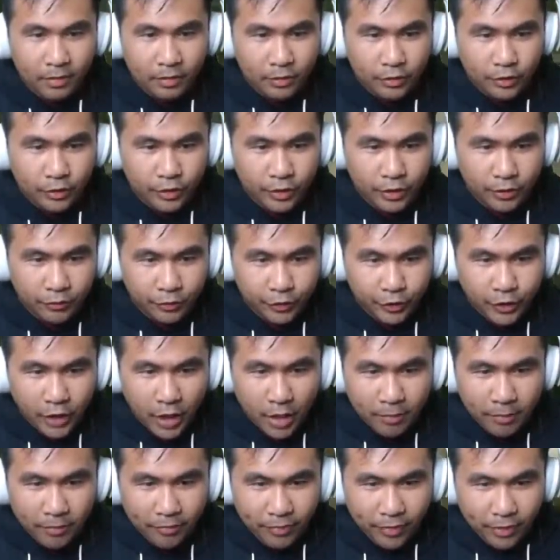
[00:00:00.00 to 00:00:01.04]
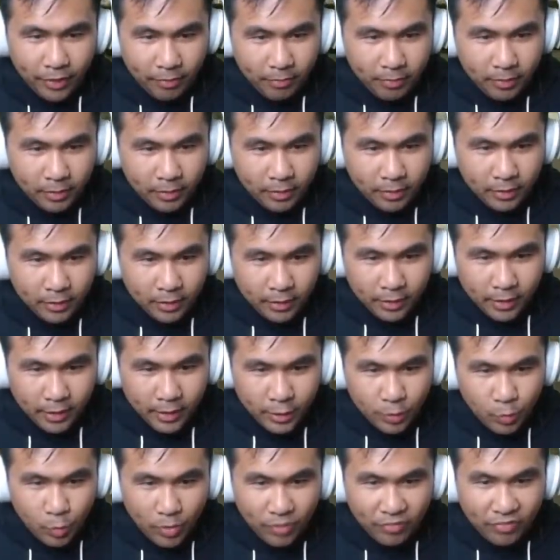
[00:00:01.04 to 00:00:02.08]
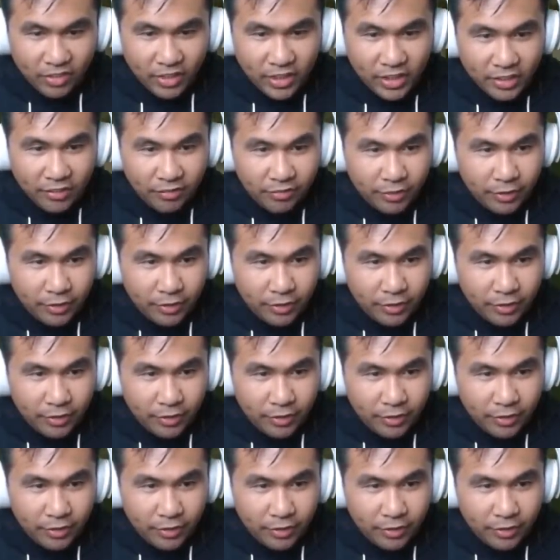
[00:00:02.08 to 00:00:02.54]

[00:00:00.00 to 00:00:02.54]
Shouldn't have shot me, fam. You're good.